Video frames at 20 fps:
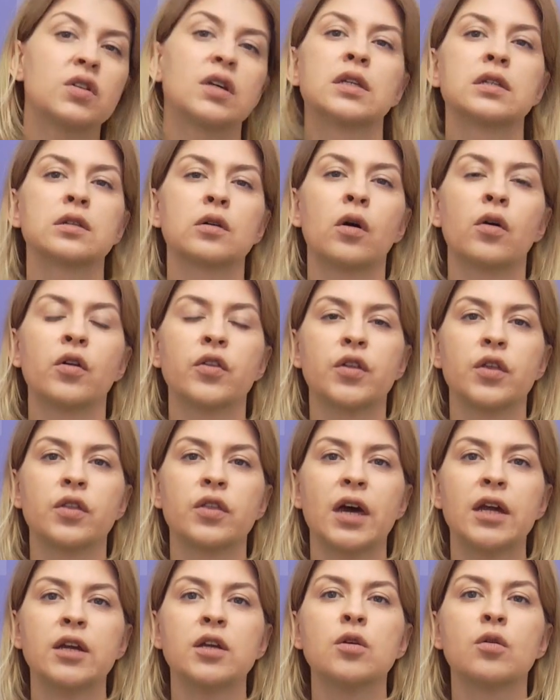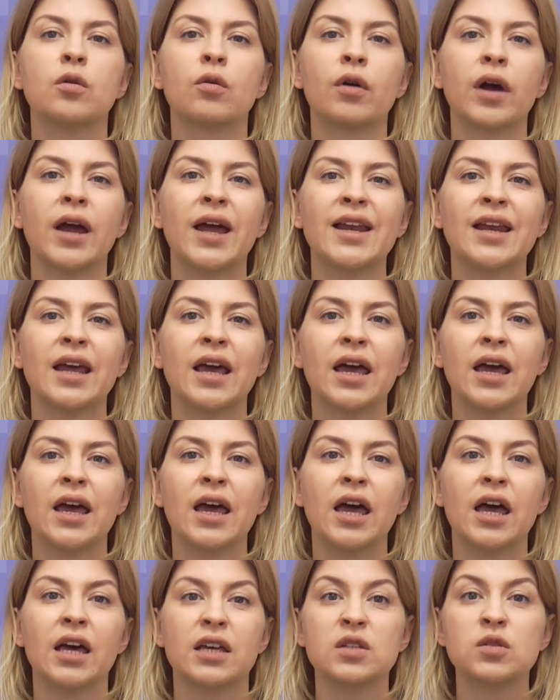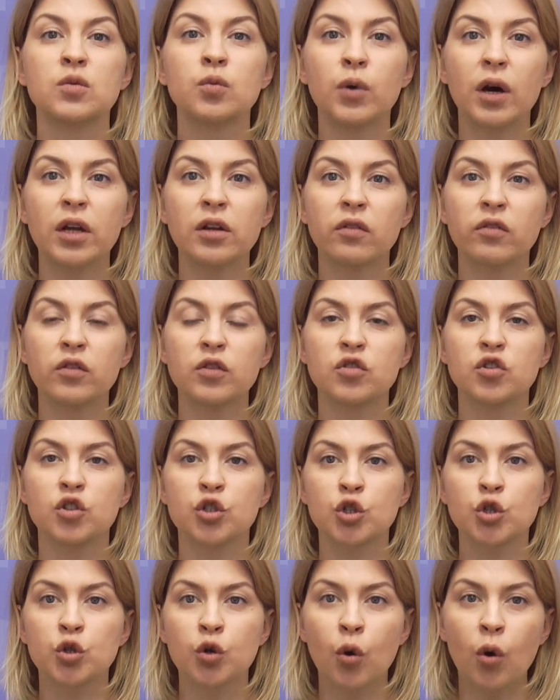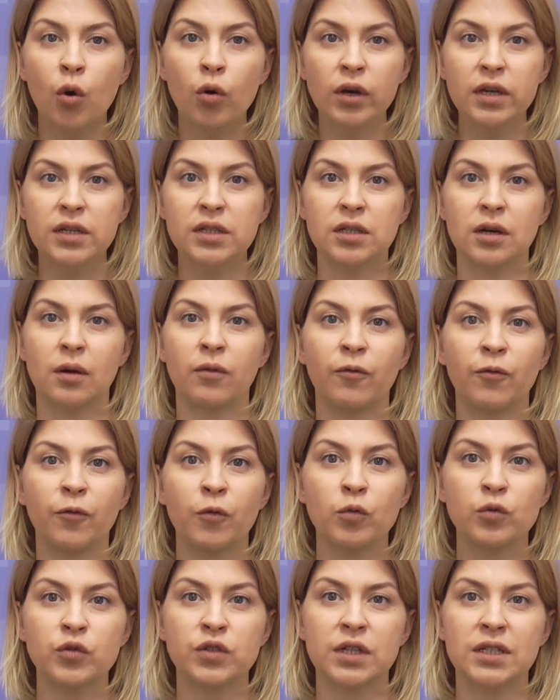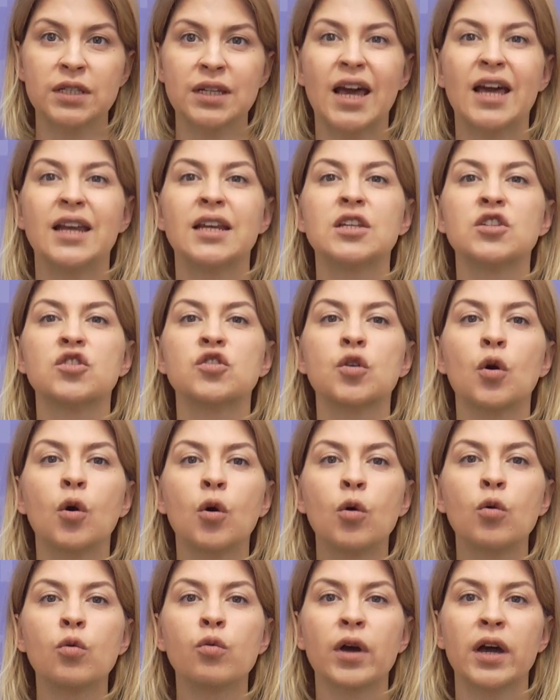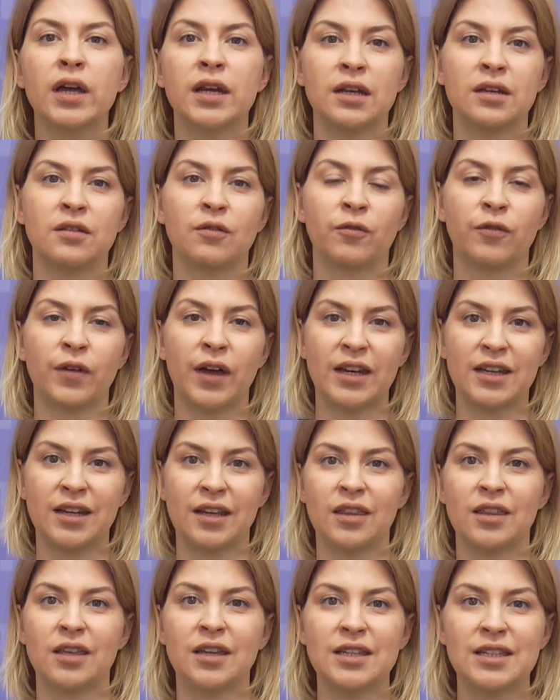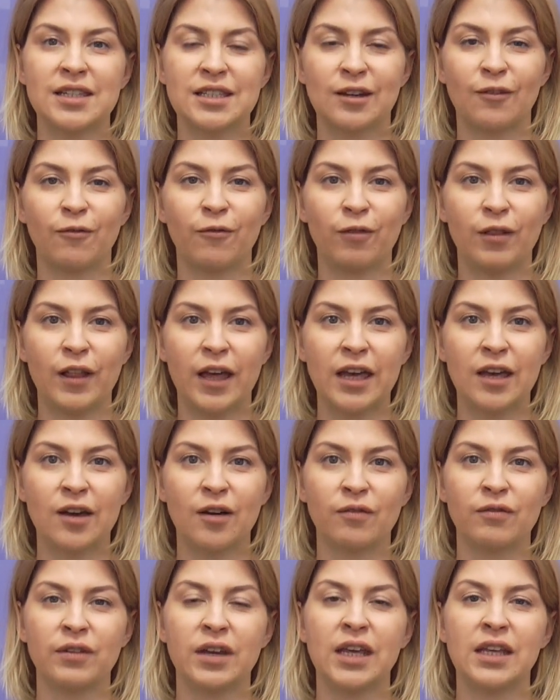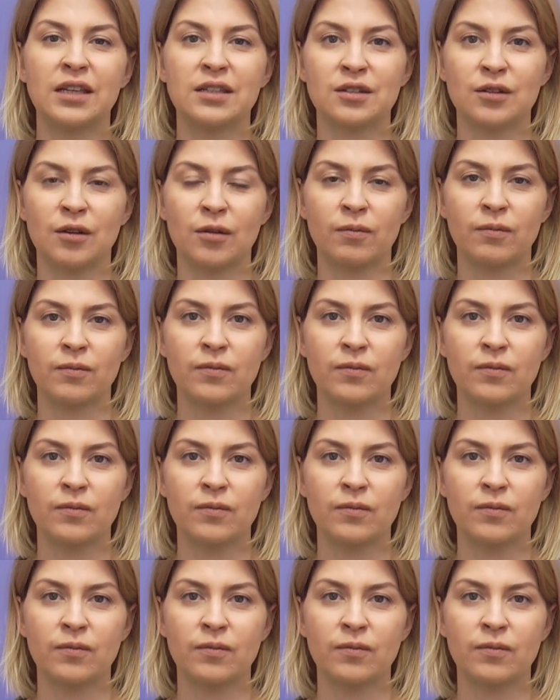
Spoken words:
is also that Ukraine has one of the strongest armed forces and is already defending the eastern flank of NATO.